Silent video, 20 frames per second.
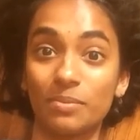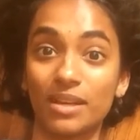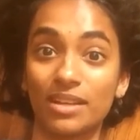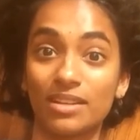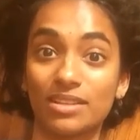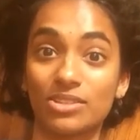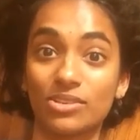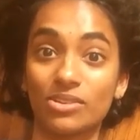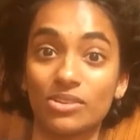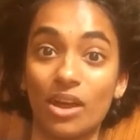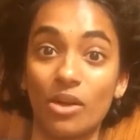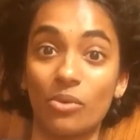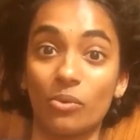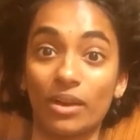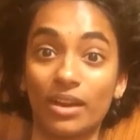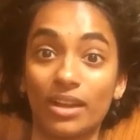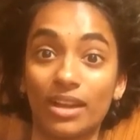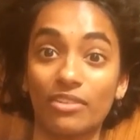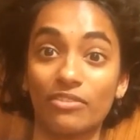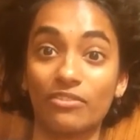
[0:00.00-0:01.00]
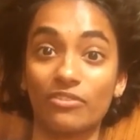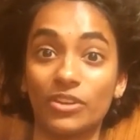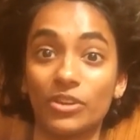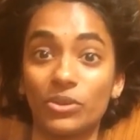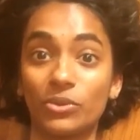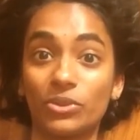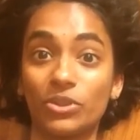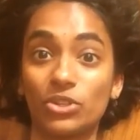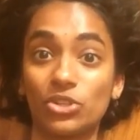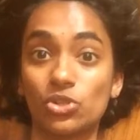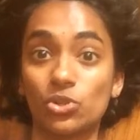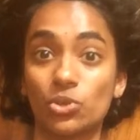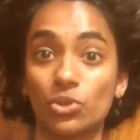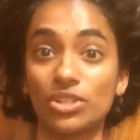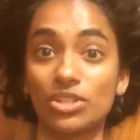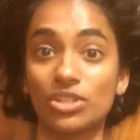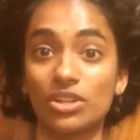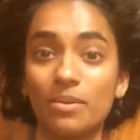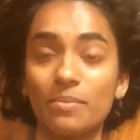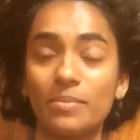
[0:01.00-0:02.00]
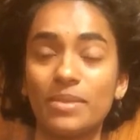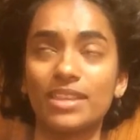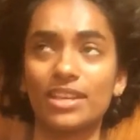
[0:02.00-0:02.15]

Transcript: because they're not working for you in the short term,